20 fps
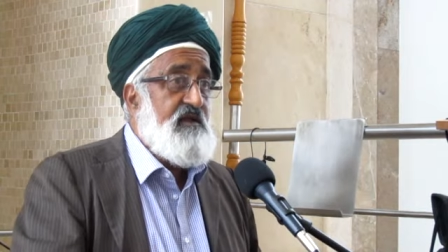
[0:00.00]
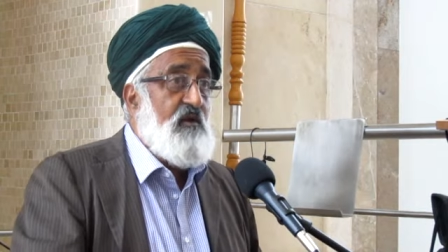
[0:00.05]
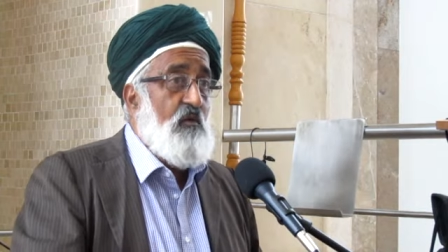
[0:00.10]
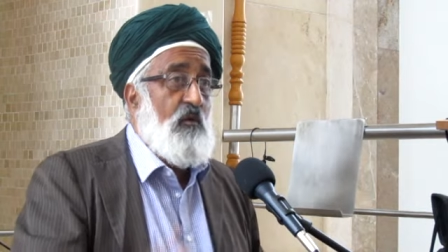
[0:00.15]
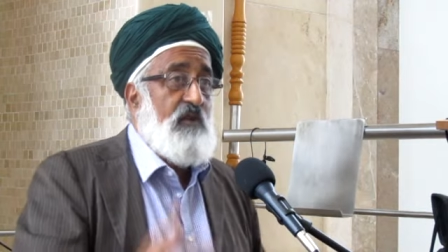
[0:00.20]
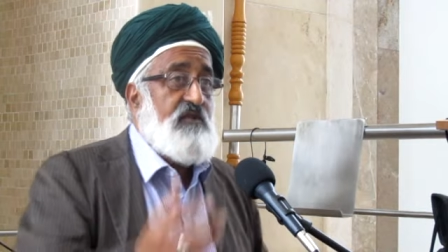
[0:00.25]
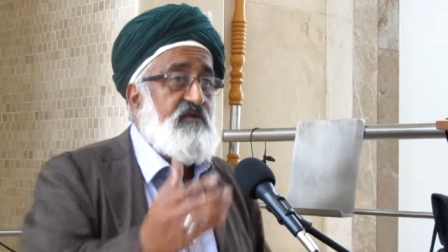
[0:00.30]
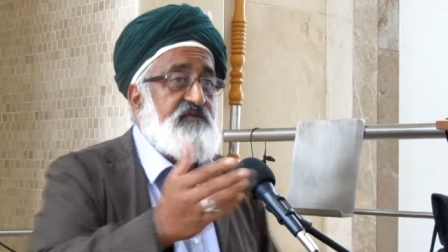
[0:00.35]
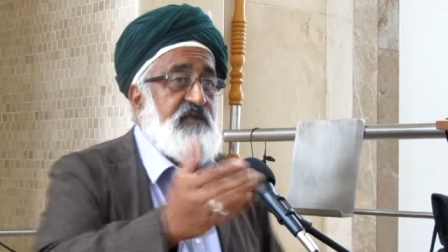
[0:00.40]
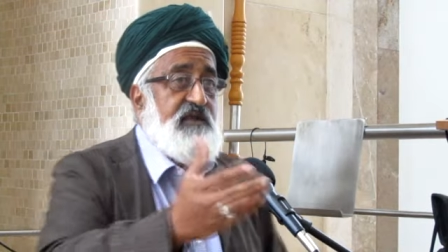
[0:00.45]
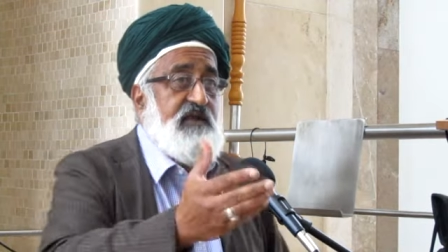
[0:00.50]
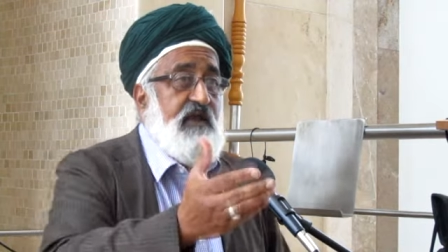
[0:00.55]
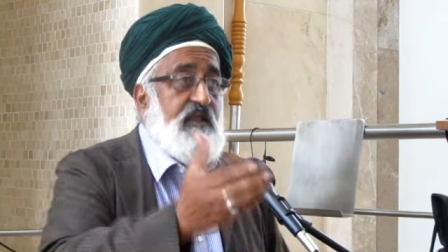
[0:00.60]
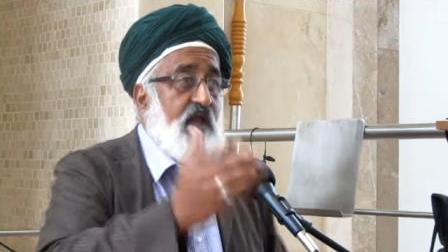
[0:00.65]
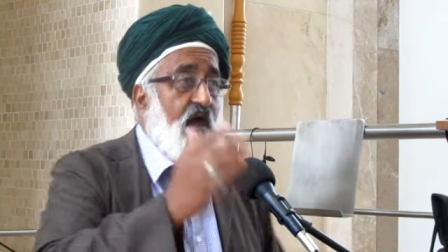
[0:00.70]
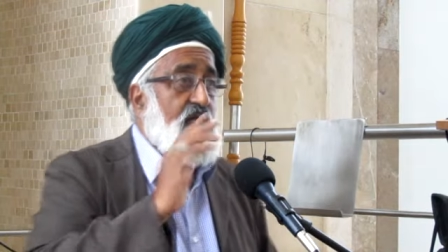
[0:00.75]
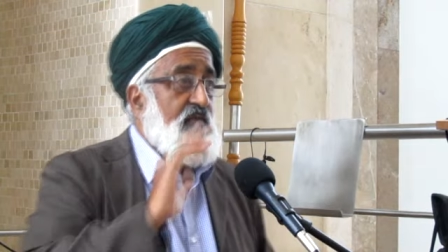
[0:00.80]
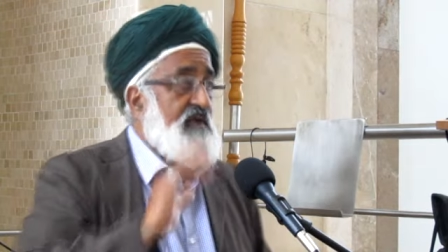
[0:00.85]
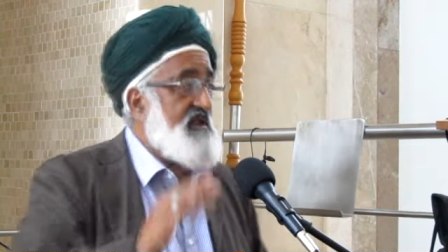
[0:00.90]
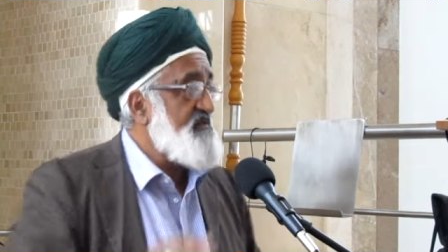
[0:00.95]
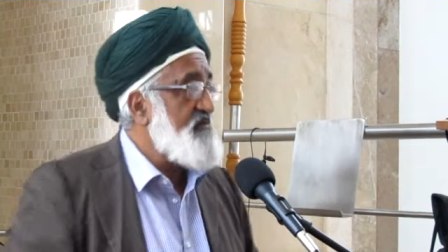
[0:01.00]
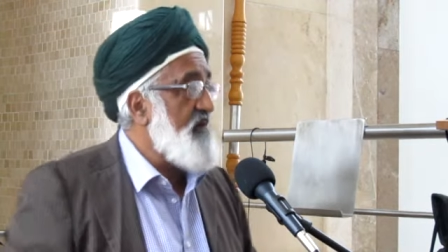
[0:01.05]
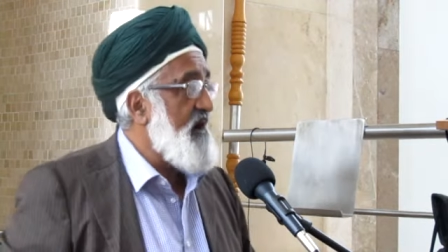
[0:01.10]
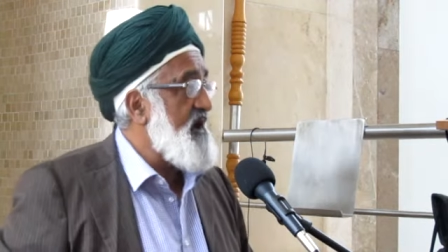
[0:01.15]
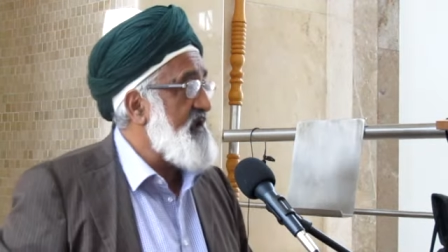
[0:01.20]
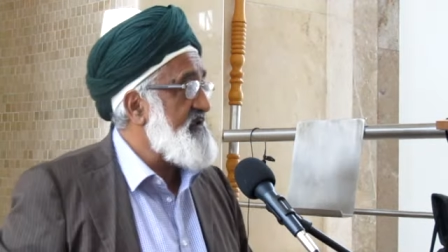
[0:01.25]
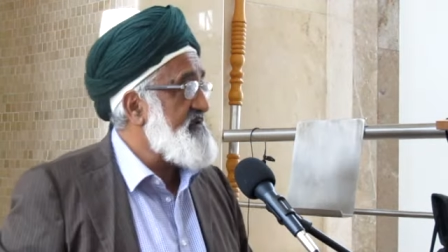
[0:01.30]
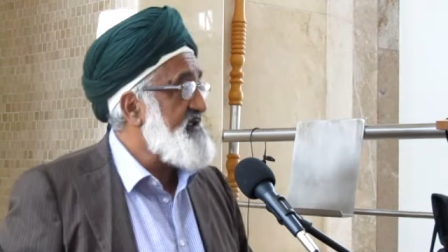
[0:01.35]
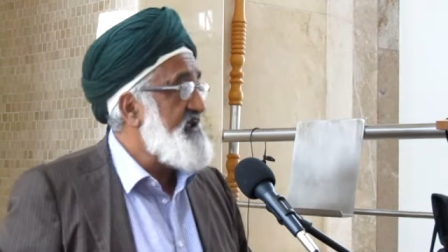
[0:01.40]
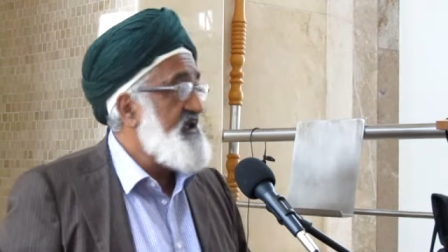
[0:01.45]
one of the karamas
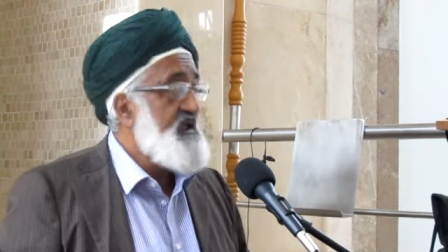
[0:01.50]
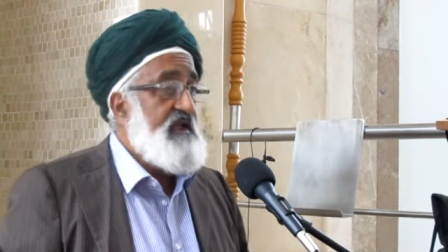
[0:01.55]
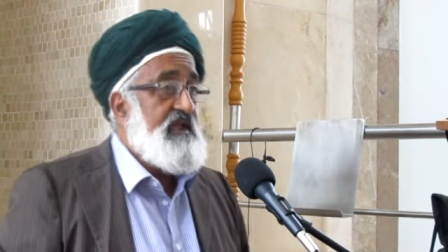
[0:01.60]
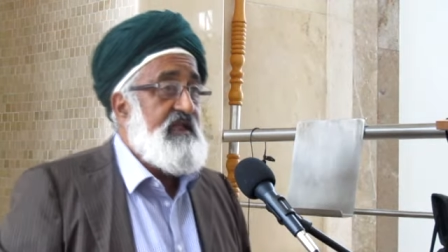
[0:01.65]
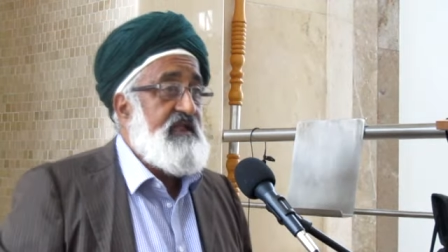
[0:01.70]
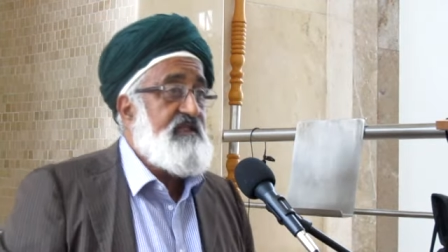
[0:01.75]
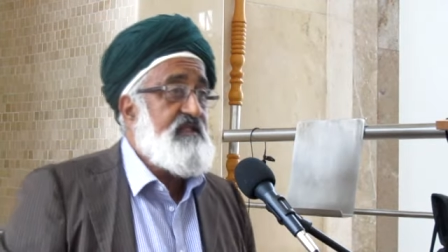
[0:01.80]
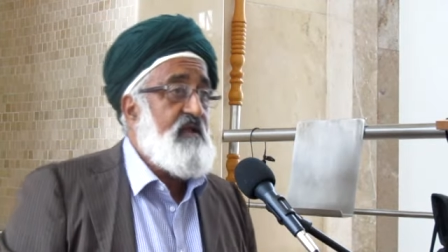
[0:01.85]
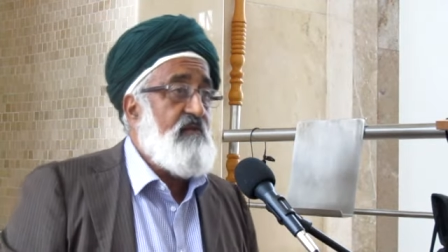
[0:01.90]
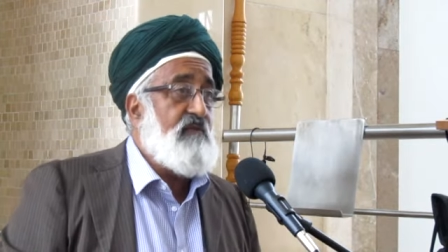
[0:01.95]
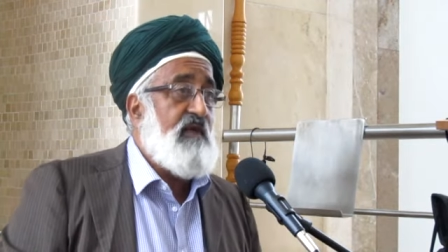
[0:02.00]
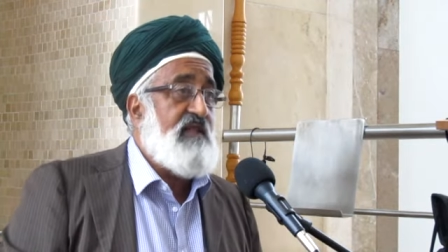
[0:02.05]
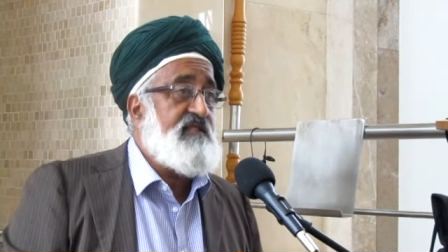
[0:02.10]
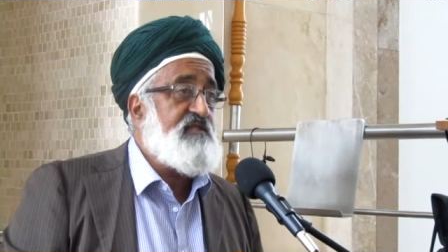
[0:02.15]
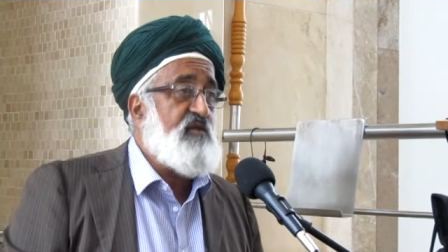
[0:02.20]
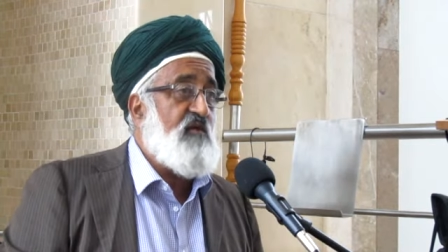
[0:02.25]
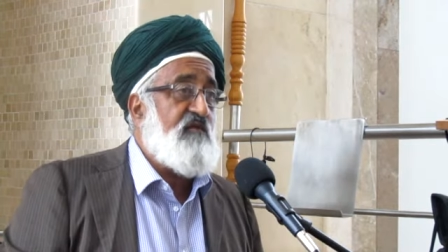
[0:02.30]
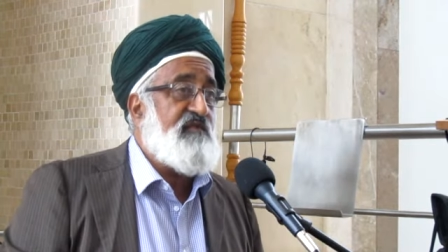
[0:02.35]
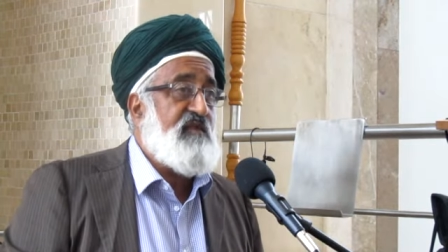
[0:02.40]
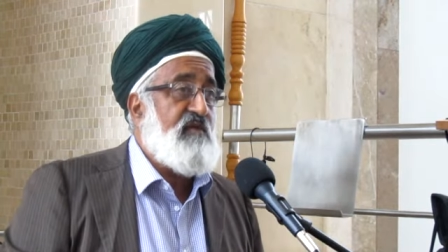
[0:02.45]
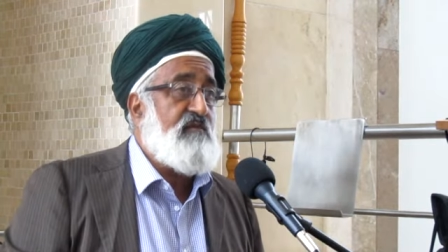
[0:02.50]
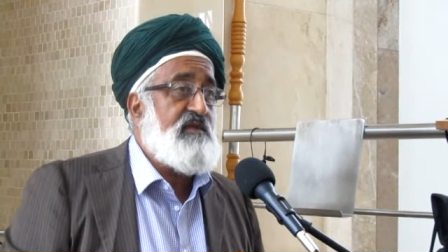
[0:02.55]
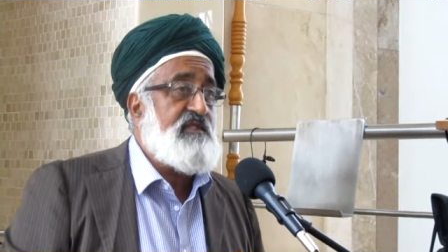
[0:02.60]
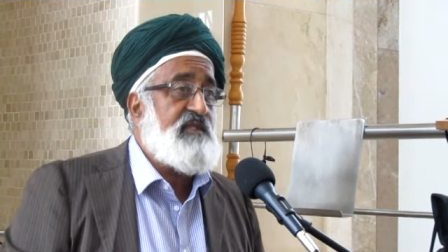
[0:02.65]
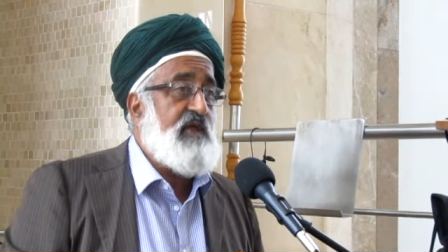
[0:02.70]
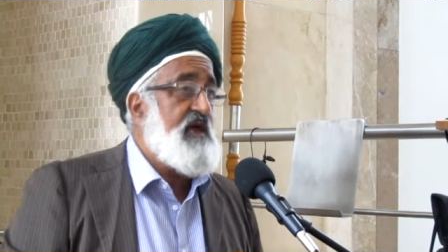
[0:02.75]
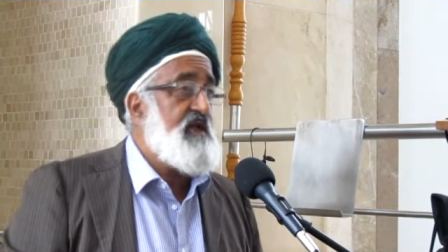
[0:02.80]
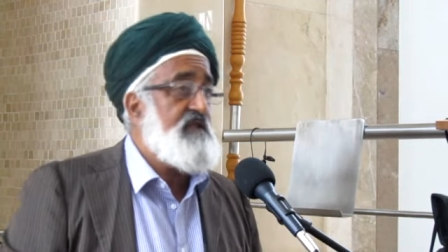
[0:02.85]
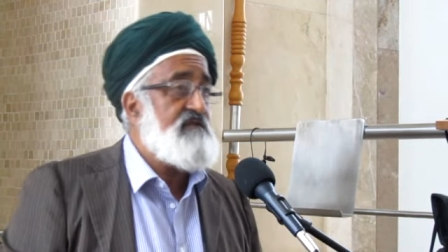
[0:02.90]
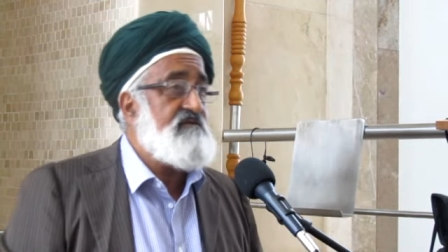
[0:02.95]
was in the month of
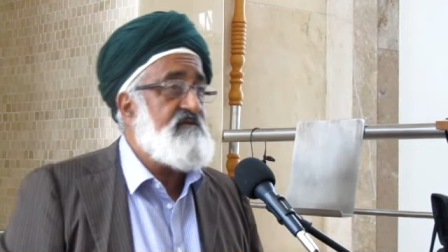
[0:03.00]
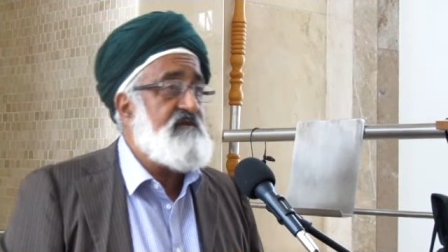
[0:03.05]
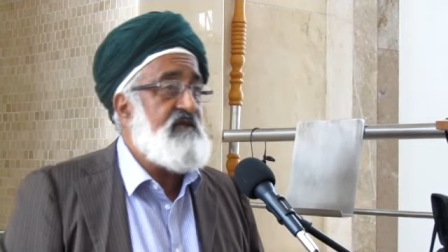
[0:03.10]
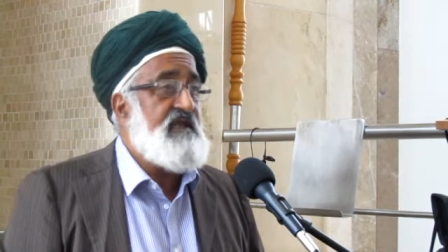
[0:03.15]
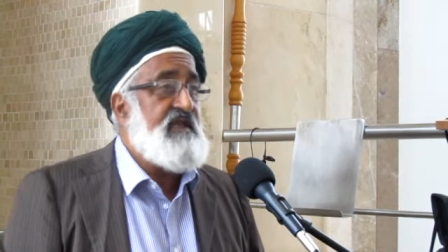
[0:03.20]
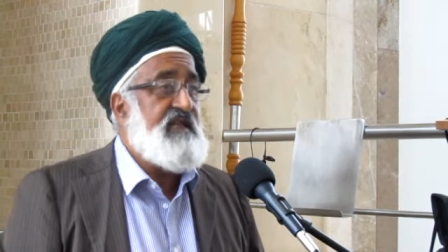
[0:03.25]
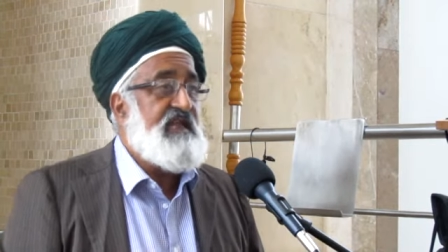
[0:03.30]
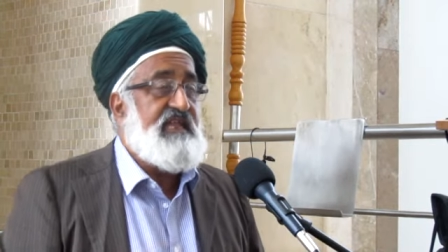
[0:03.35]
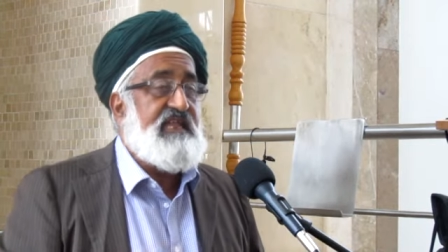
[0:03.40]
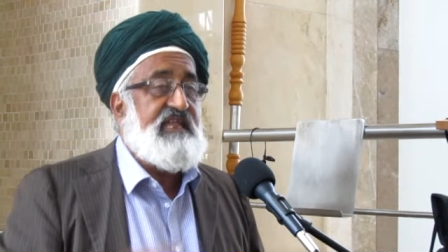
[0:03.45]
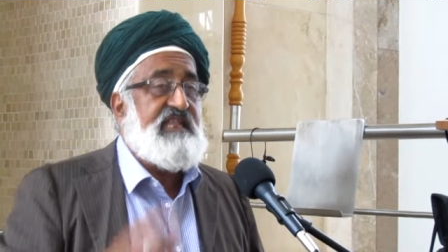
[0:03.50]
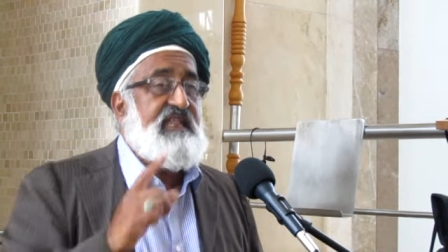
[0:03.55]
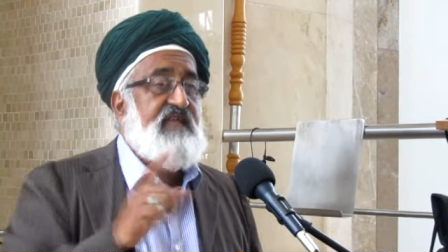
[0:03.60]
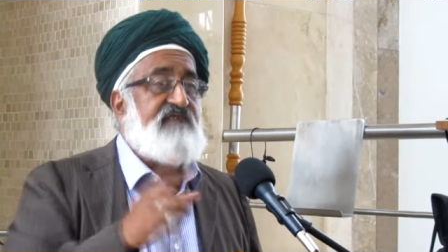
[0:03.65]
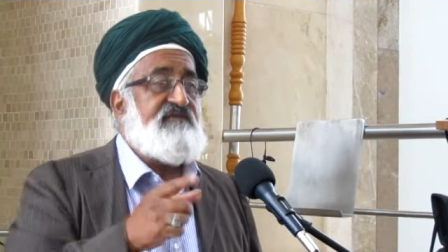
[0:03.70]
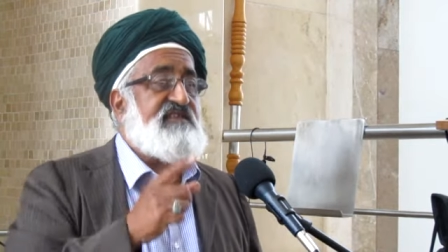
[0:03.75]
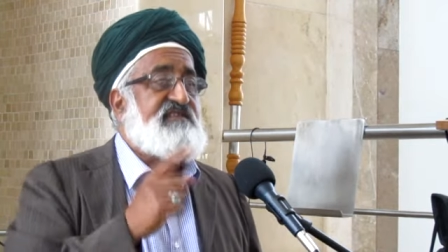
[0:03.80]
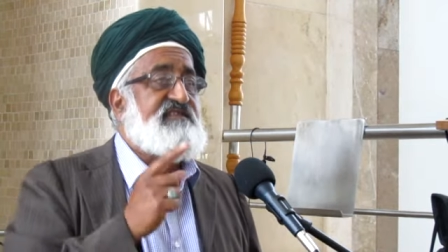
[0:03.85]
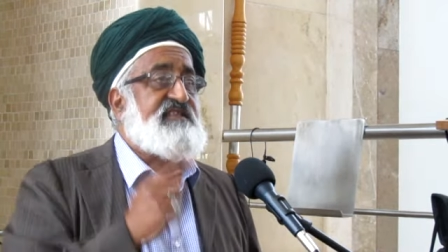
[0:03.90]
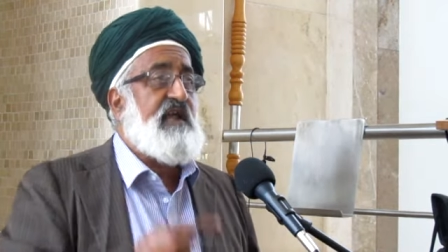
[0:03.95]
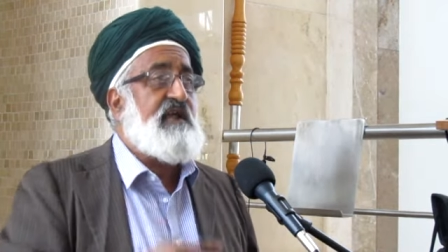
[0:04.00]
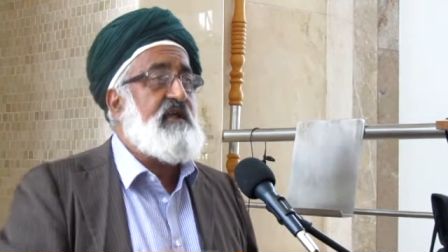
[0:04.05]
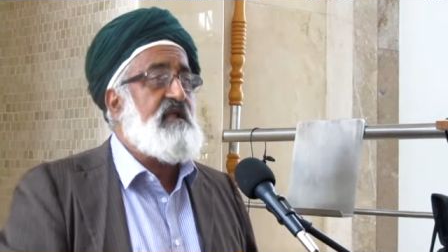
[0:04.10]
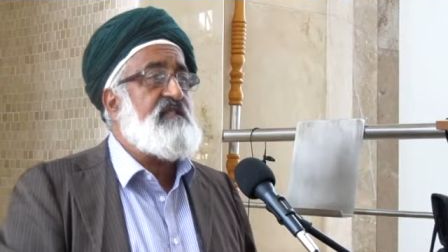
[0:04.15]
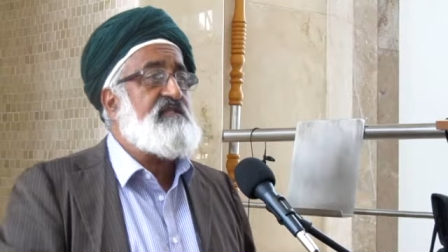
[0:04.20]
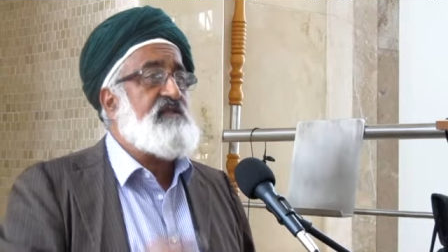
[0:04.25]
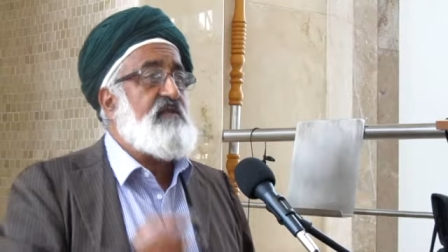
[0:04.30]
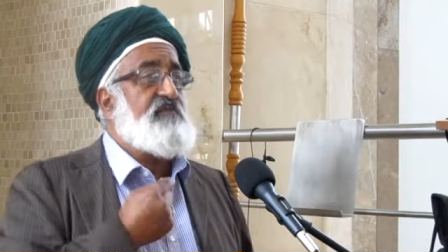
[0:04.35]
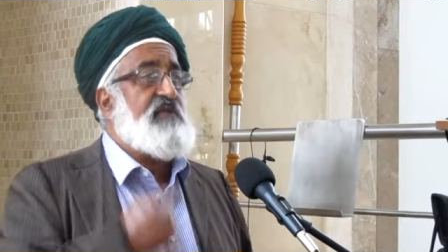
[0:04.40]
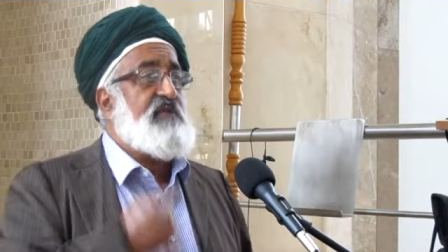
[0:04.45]
Ramadan, he never suckled the